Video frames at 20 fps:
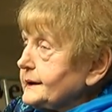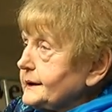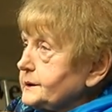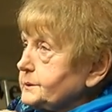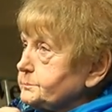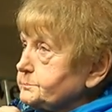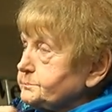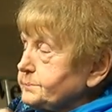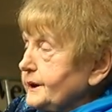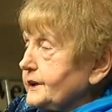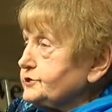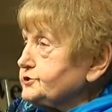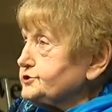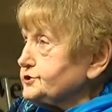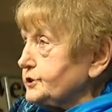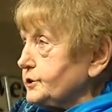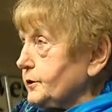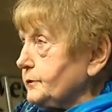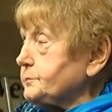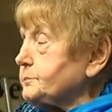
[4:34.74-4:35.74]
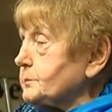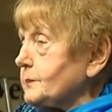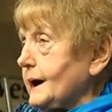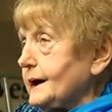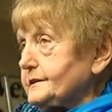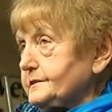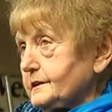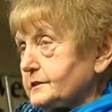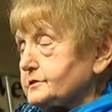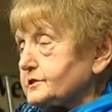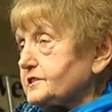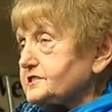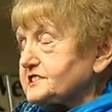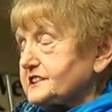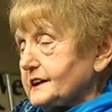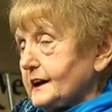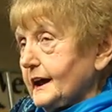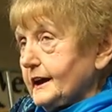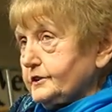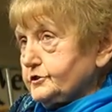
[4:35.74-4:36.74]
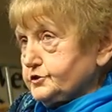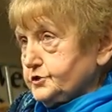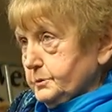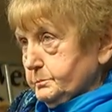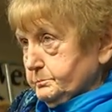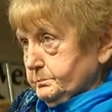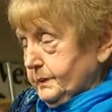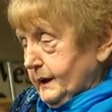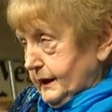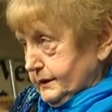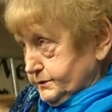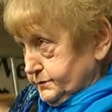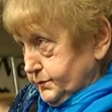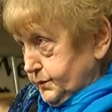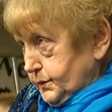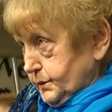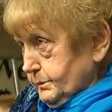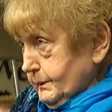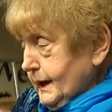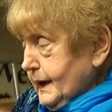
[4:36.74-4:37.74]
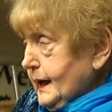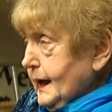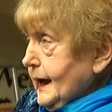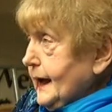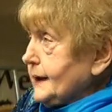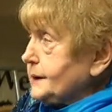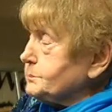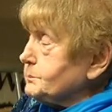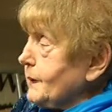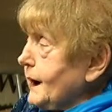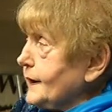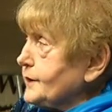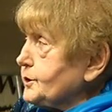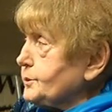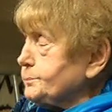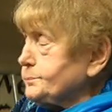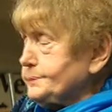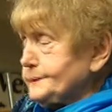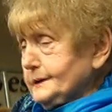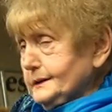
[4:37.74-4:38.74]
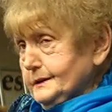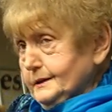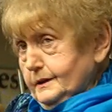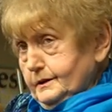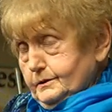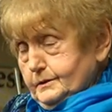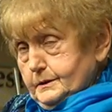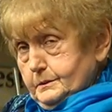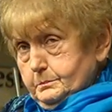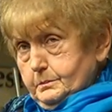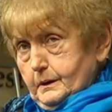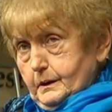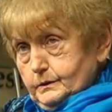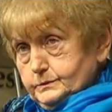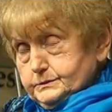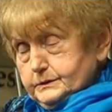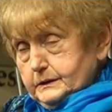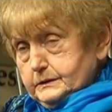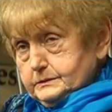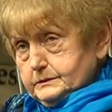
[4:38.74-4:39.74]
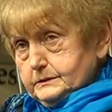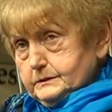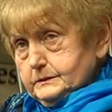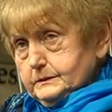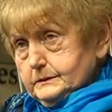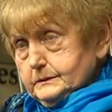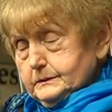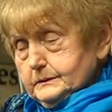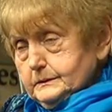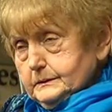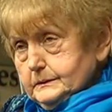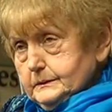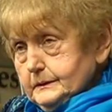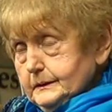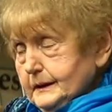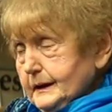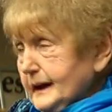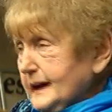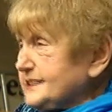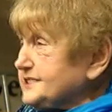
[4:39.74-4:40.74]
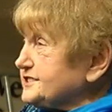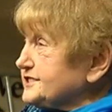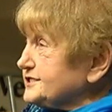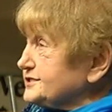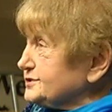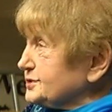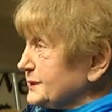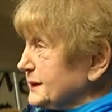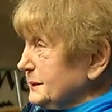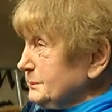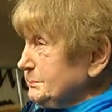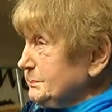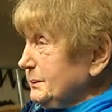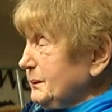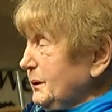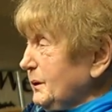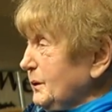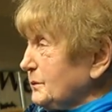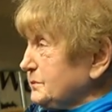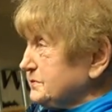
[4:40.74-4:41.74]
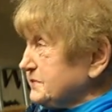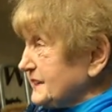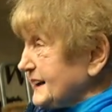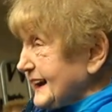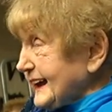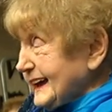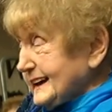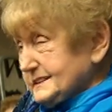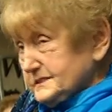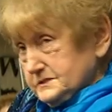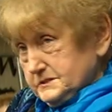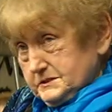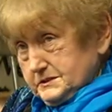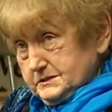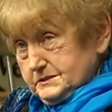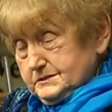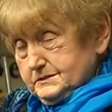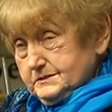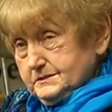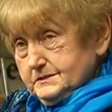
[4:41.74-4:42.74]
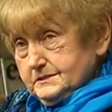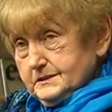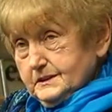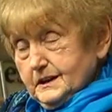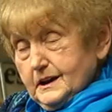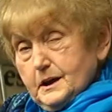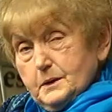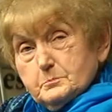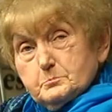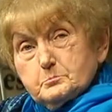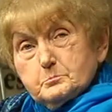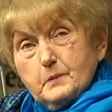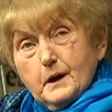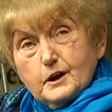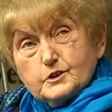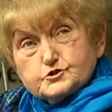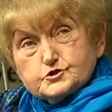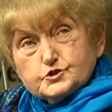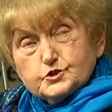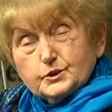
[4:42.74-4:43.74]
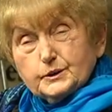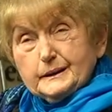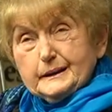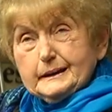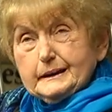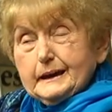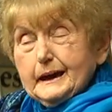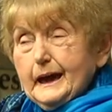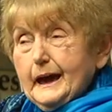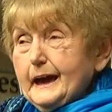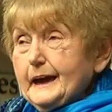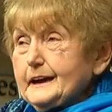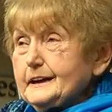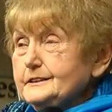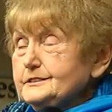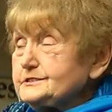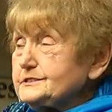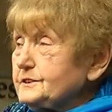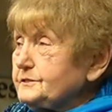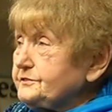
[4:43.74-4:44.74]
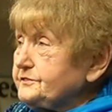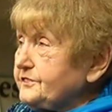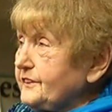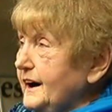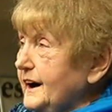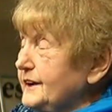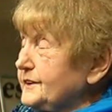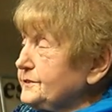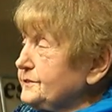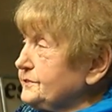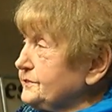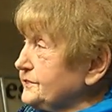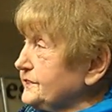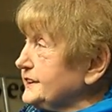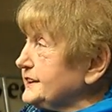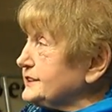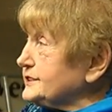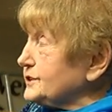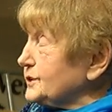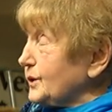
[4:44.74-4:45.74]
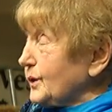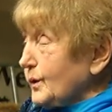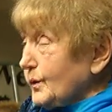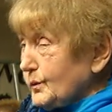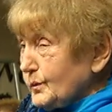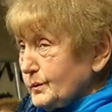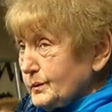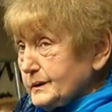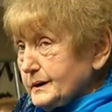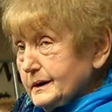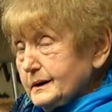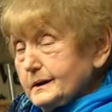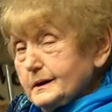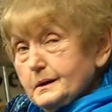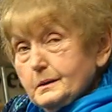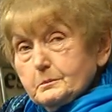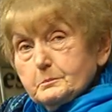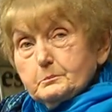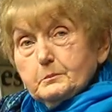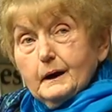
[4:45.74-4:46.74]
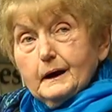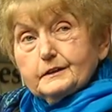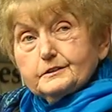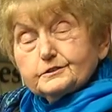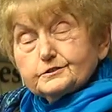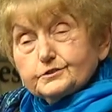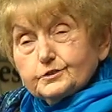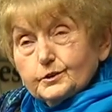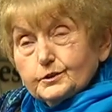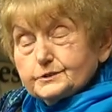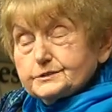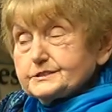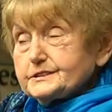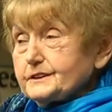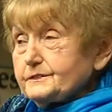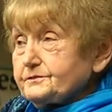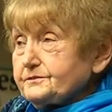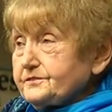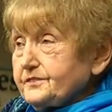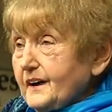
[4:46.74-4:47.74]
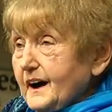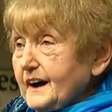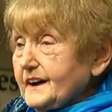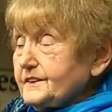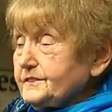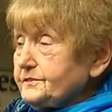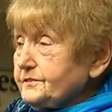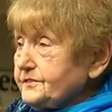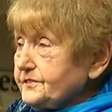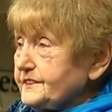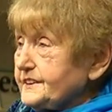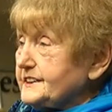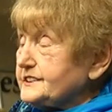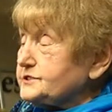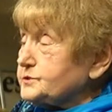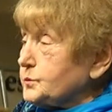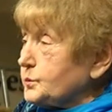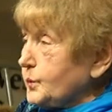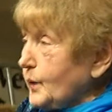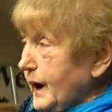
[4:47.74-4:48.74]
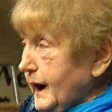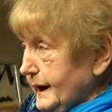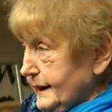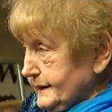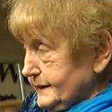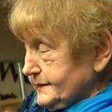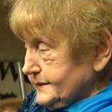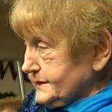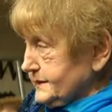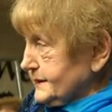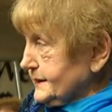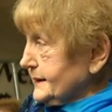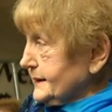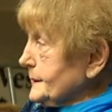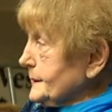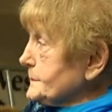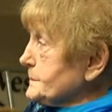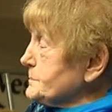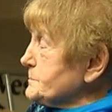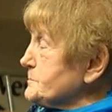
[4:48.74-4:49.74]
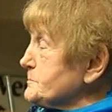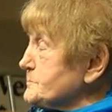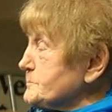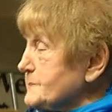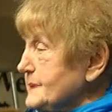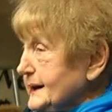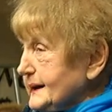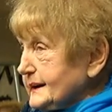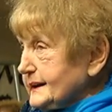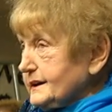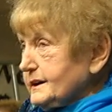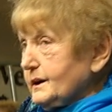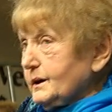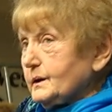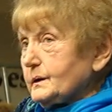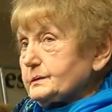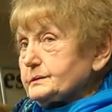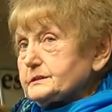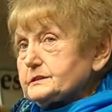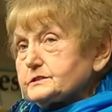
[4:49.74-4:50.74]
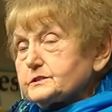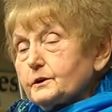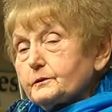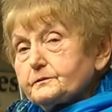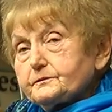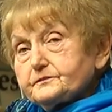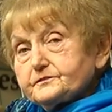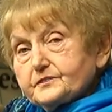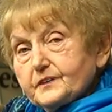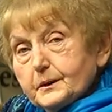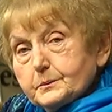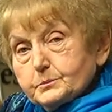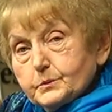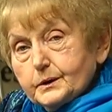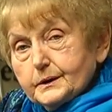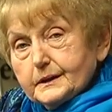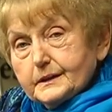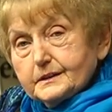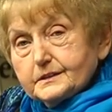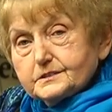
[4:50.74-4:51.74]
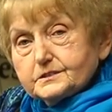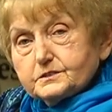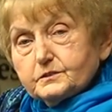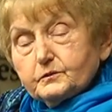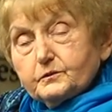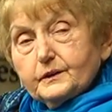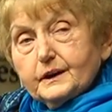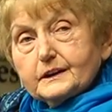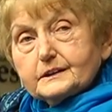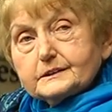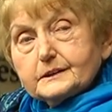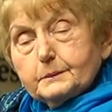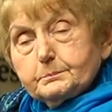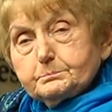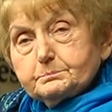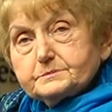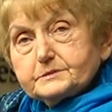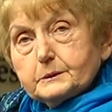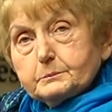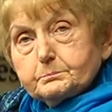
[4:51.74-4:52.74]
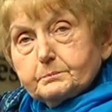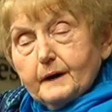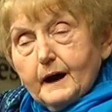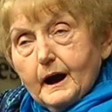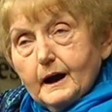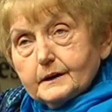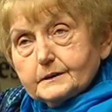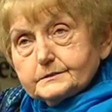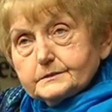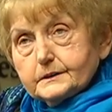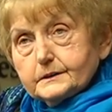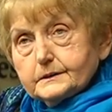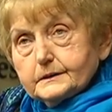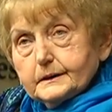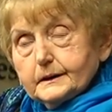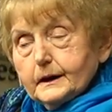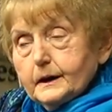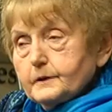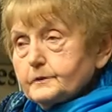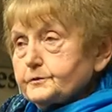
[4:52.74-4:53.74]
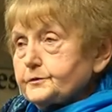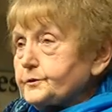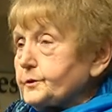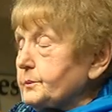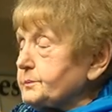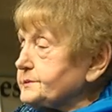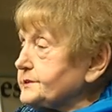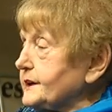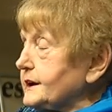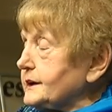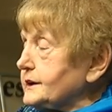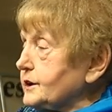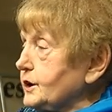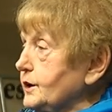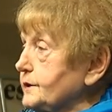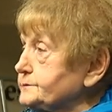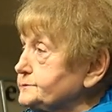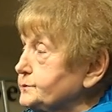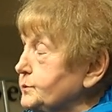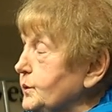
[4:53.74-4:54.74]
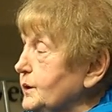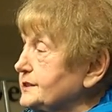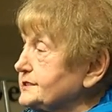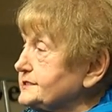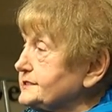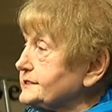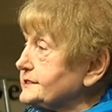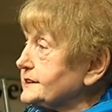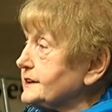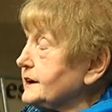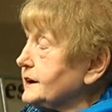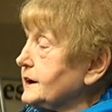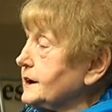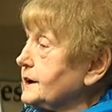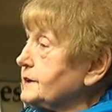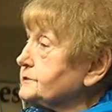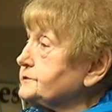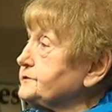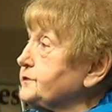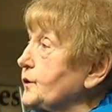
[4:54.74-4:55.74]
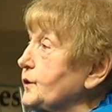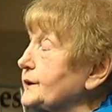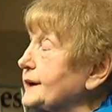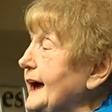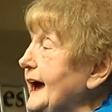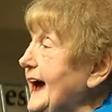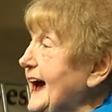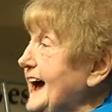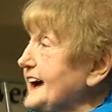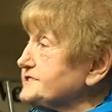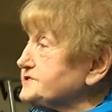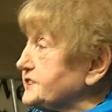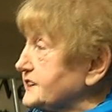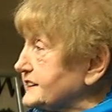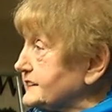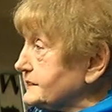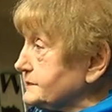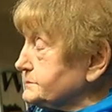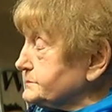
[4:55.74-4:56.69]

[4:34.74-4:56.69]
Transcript: impression of the selection platform and my opinion about it. A strip of land measuring 85 feet long by 35 feet wide. Millions of families were ripped apart from their loved ones forever.